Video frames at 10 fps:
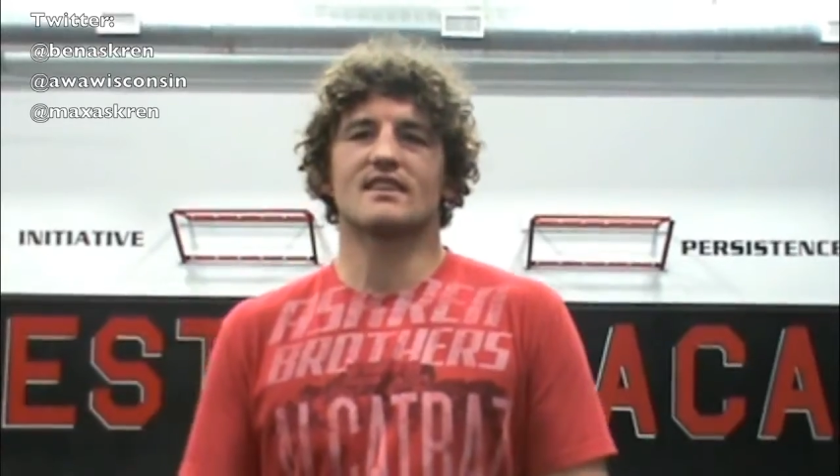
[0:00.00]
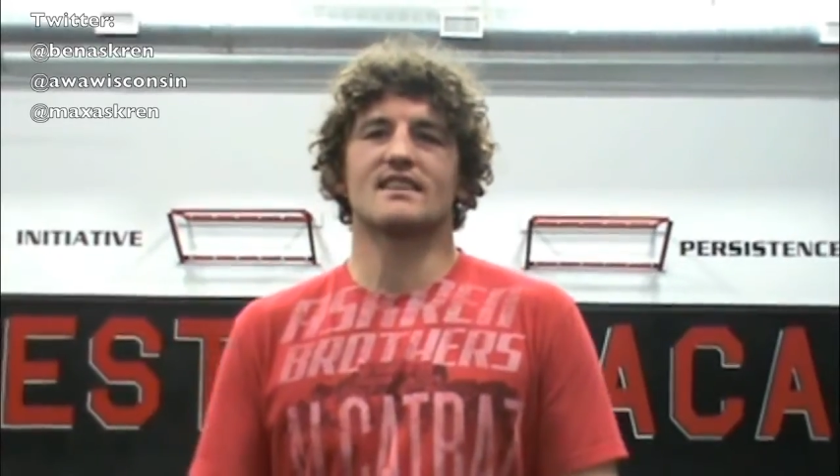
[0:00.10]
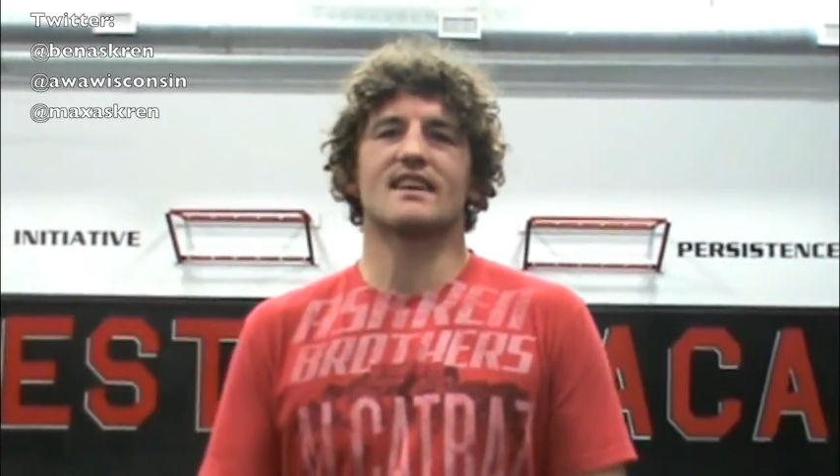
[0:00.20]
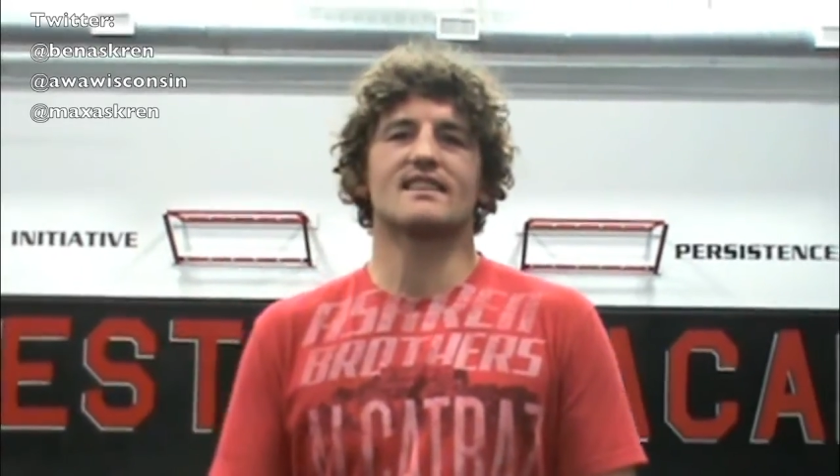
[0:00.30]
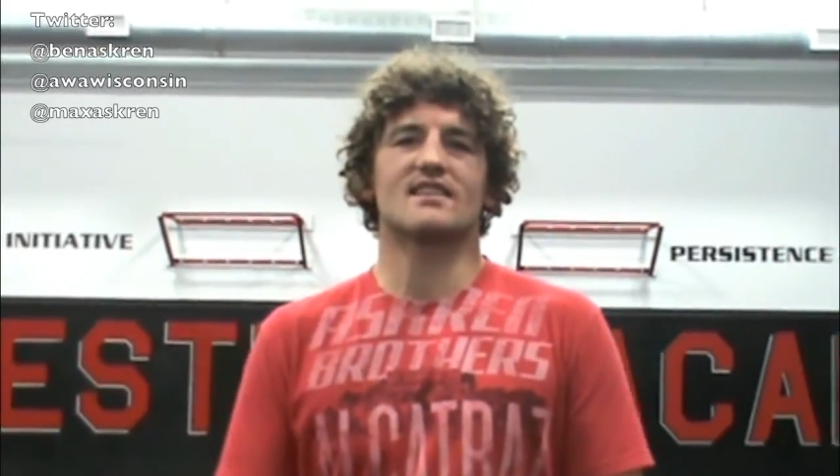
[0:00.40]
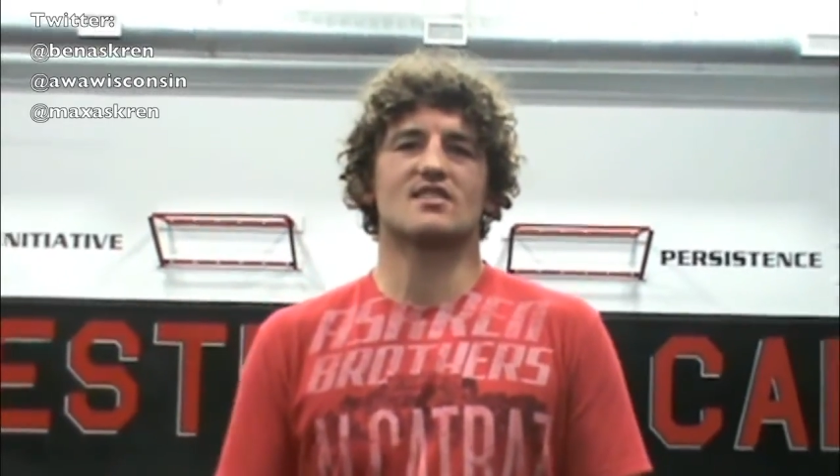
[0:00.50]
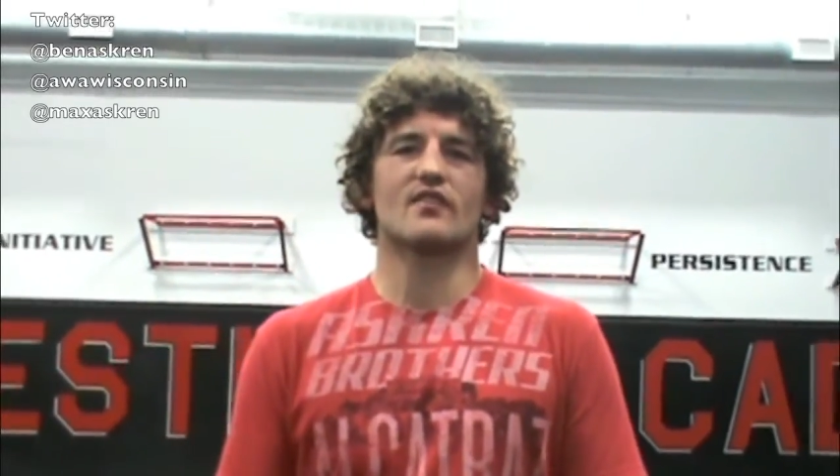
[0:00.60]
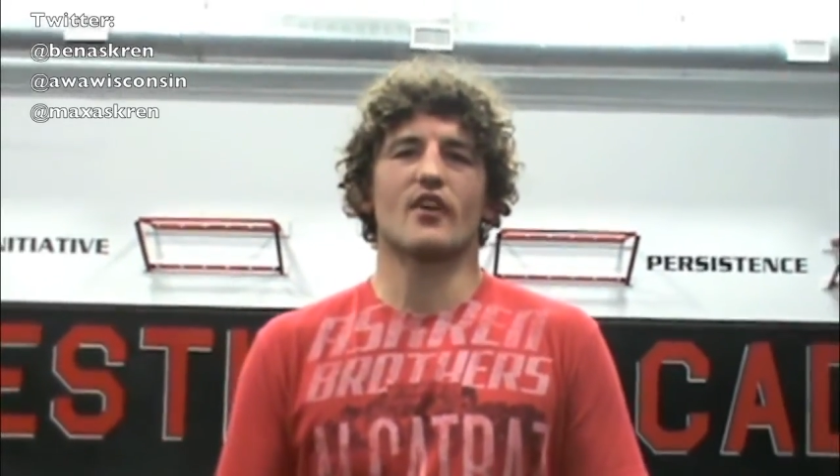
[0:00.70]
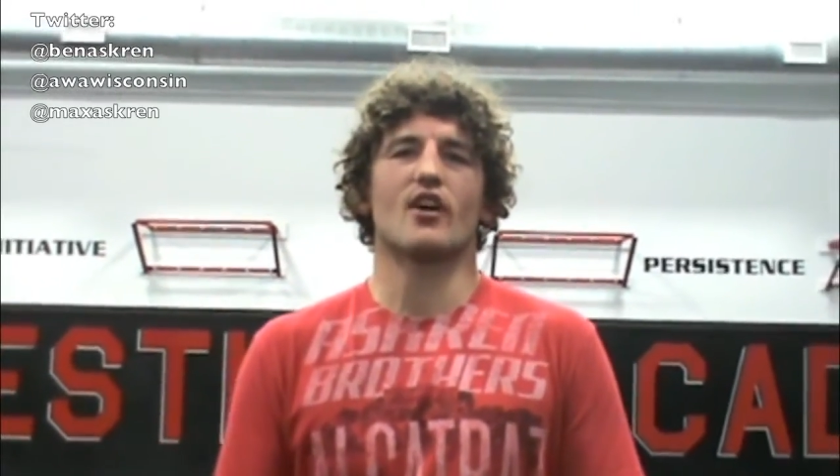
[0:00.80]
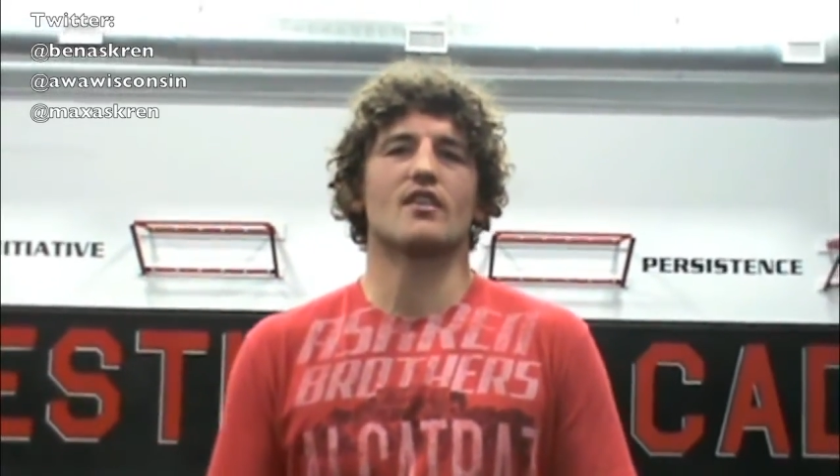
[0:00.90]
and they take that
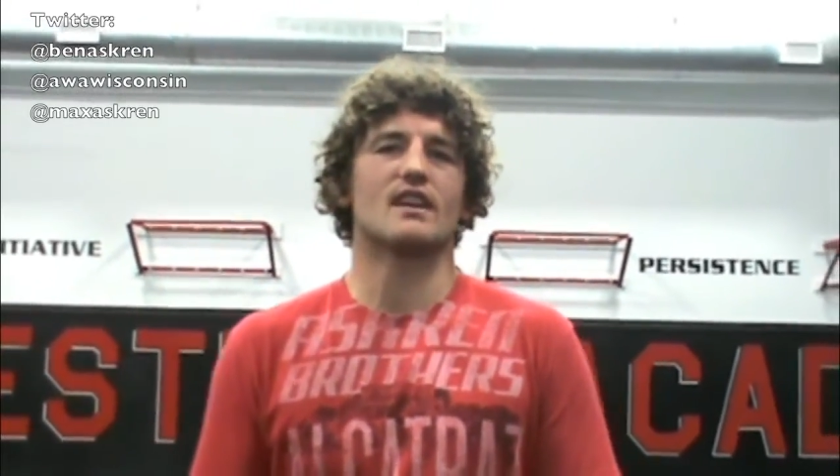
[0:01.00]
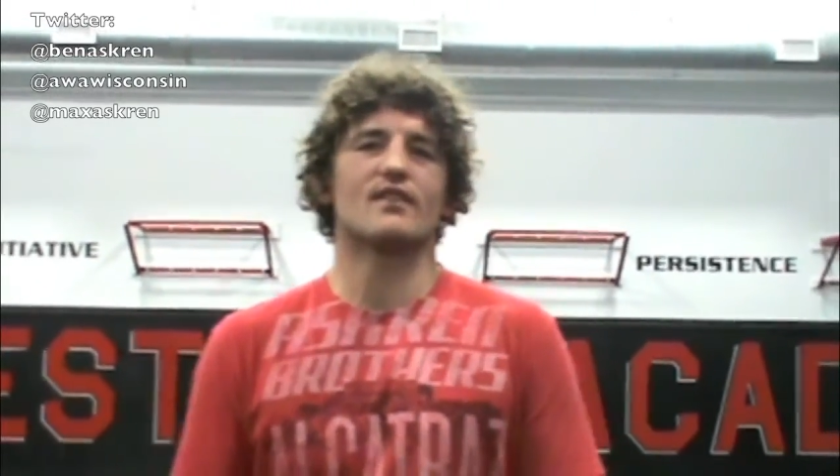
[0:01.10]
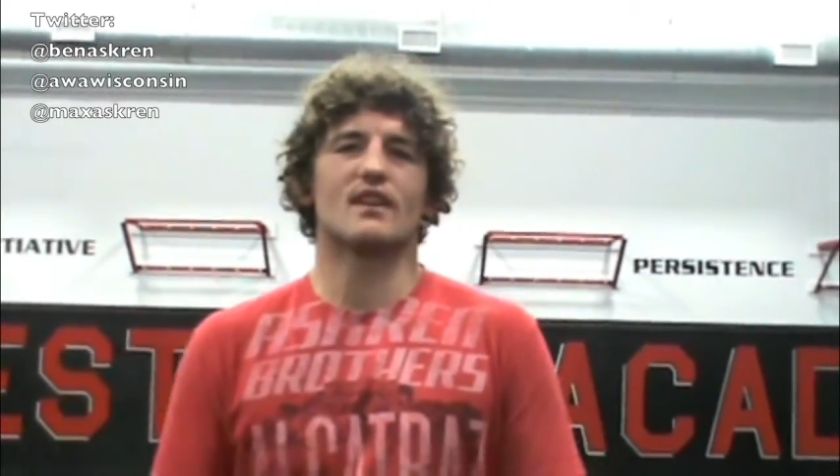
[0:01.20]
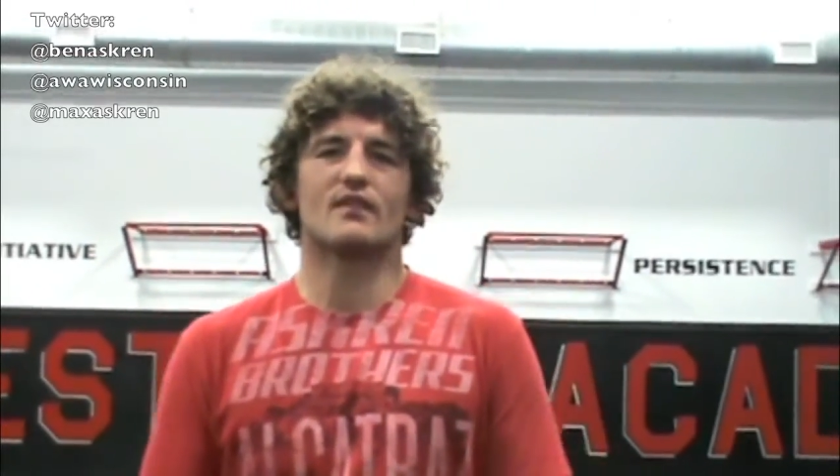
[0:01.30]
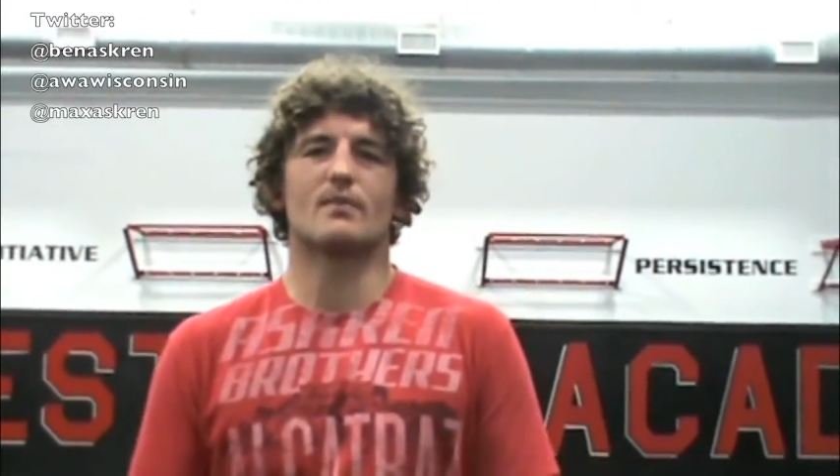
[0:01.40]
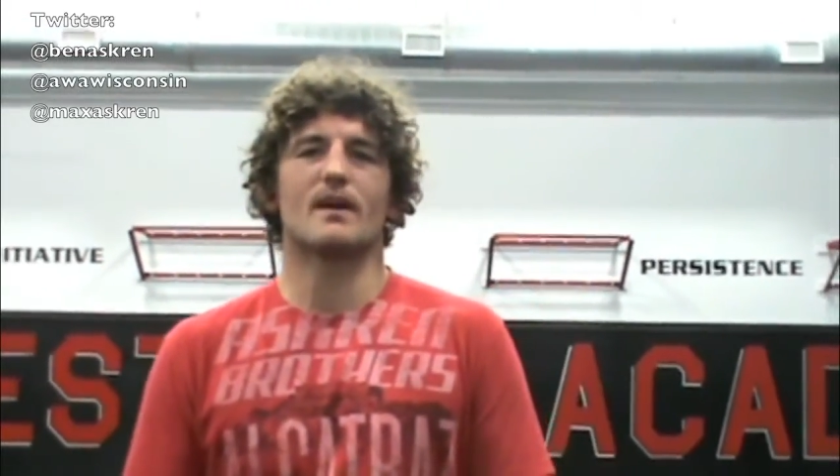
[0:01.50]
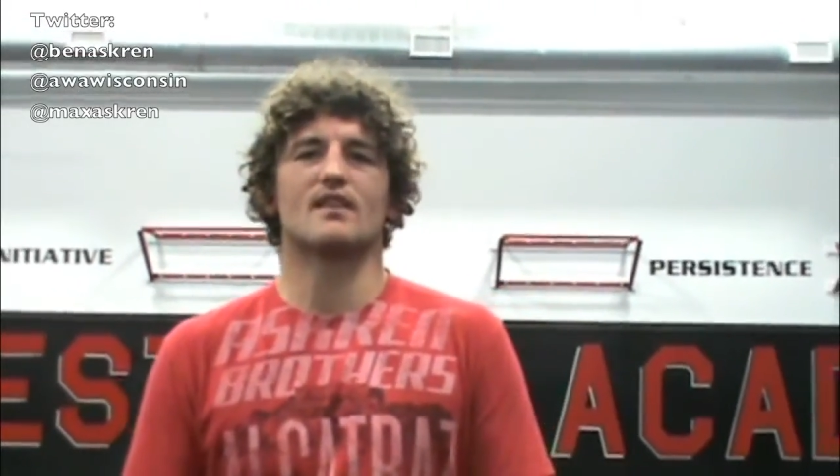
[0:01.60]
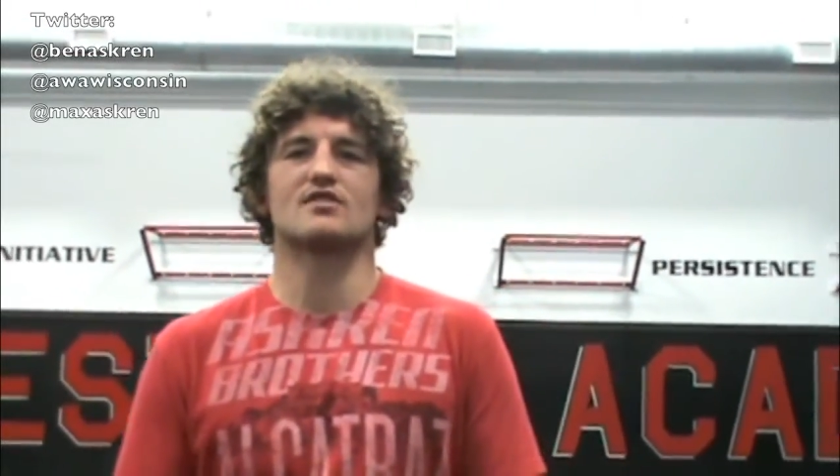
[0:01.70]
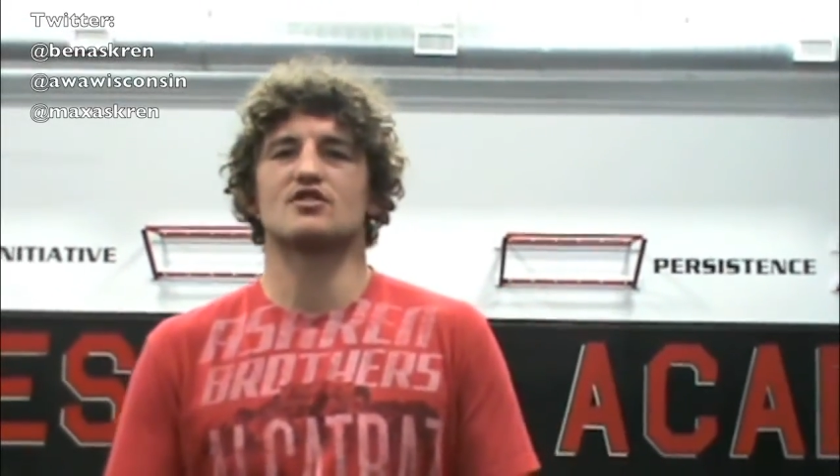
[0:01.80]
stuff to heart, even if the parents